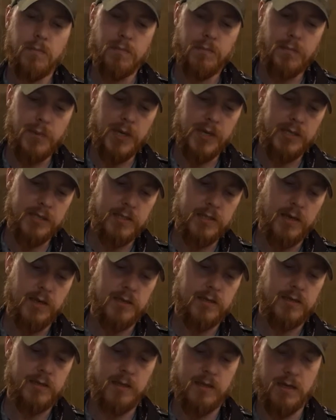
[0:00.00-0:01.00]
But it's
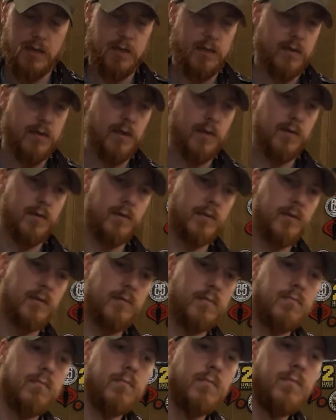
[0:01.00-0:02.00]
nice that they add those
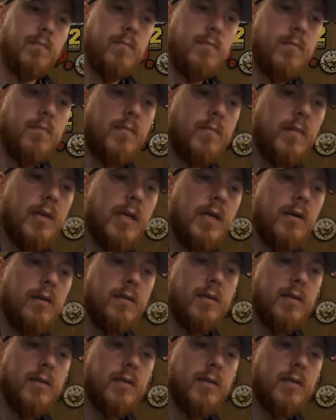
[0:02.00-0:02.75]
little